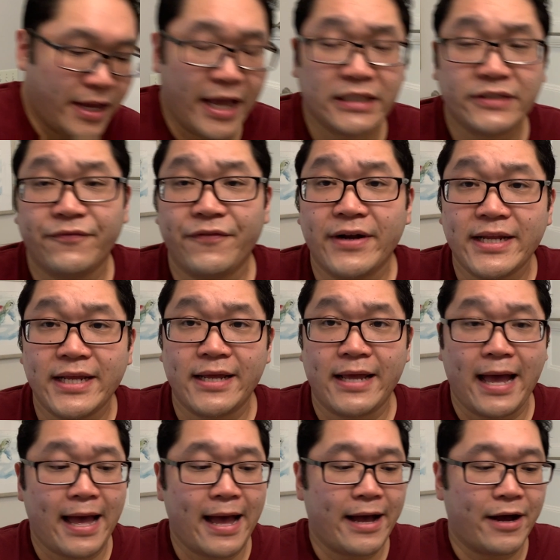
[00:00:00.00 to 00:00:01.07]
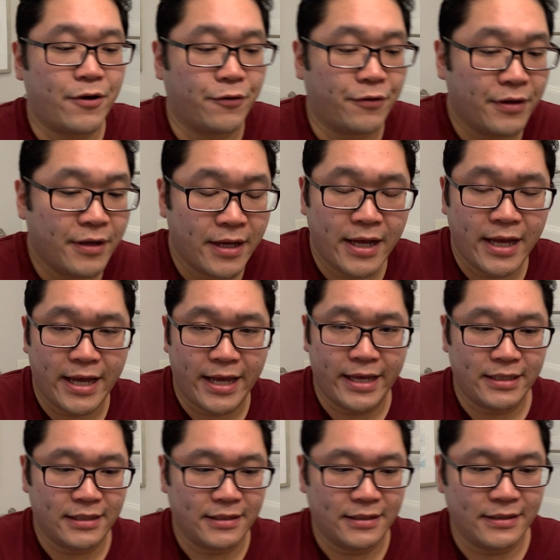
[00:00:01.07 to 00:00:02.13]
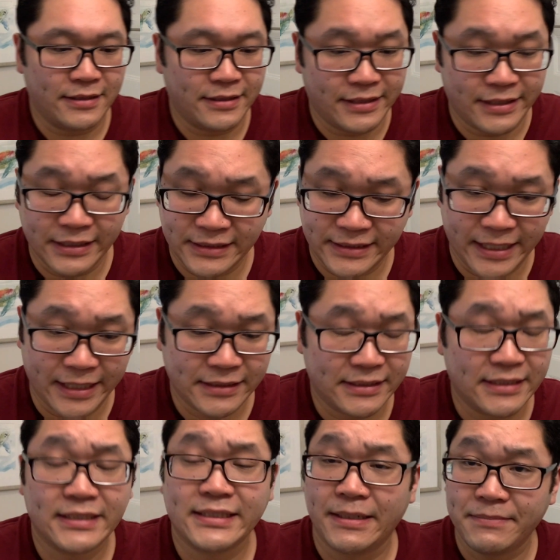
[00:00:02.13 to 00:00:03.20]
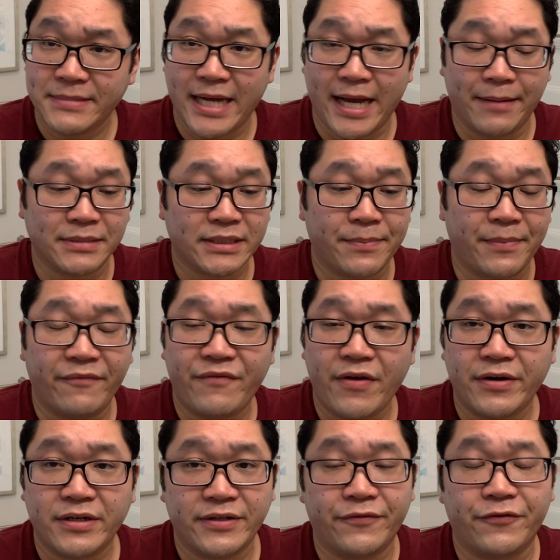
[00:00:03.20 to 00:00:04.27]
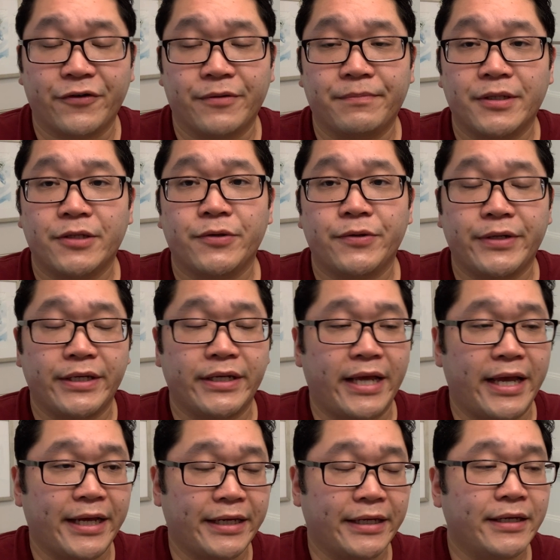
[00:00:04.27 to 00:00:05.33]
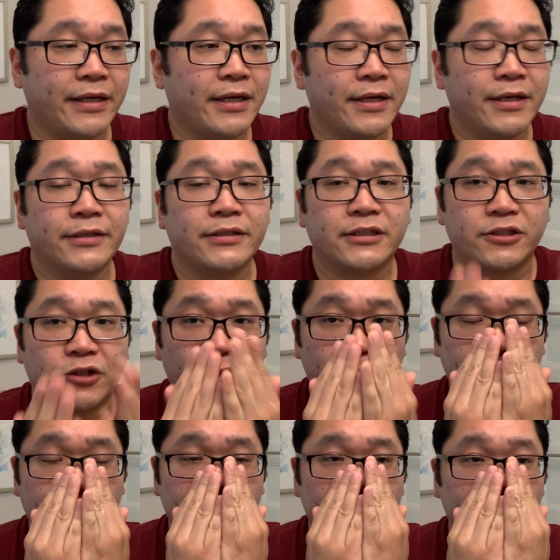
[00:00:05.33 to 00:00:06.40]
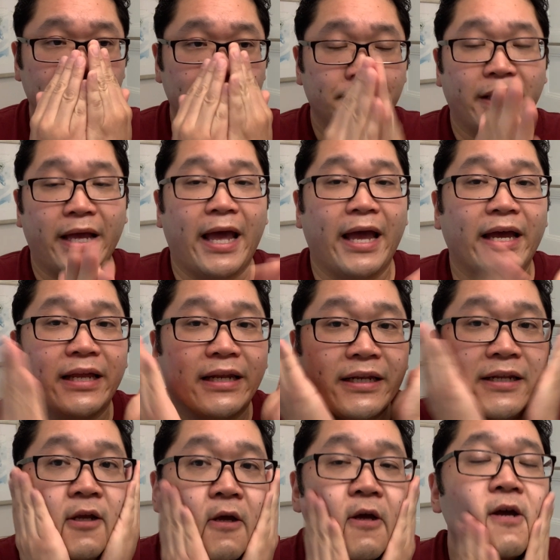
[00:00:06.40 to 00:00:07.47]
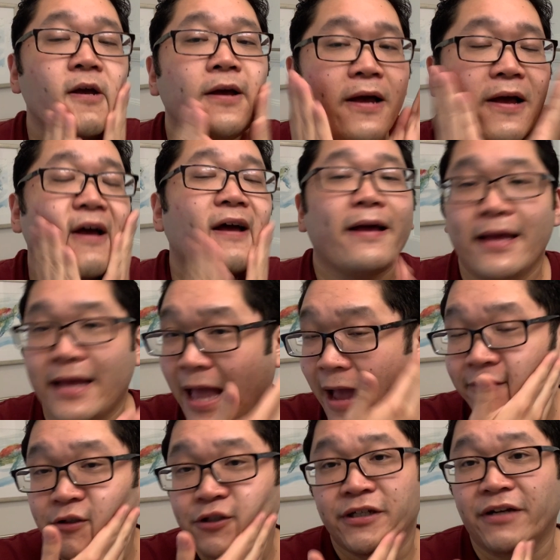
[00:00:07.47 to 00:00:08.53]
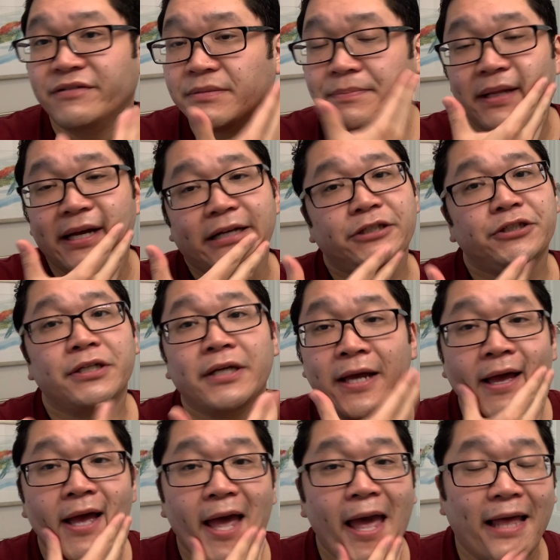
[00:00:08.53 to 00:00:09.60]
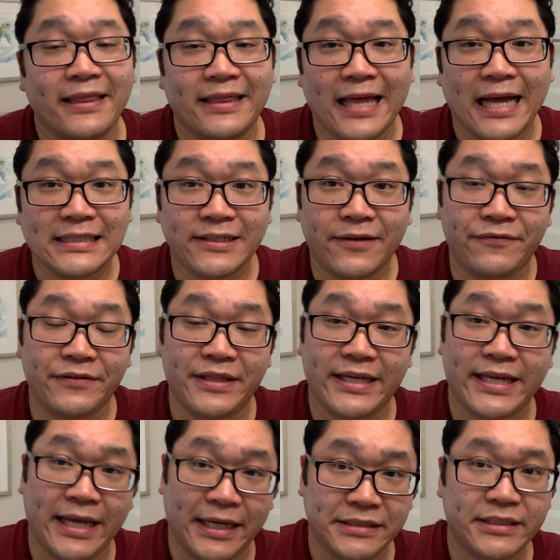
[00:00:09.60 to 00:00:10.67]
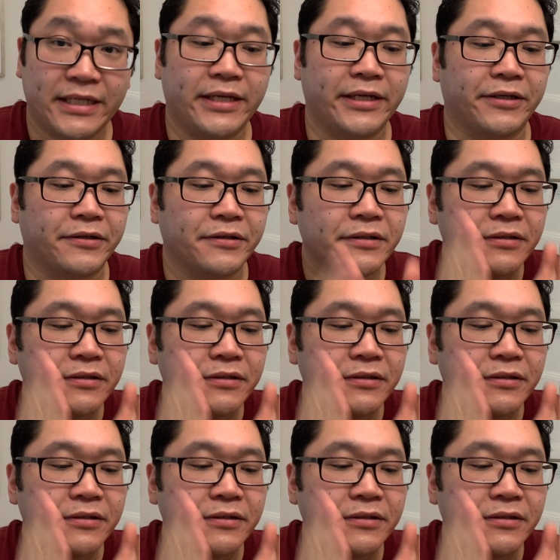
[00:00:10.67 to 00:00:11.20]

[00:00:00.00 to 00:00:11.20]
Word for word: It's funny how the scents sometimes can be very different between a soap and aftershave splash. And that's definitely the case here.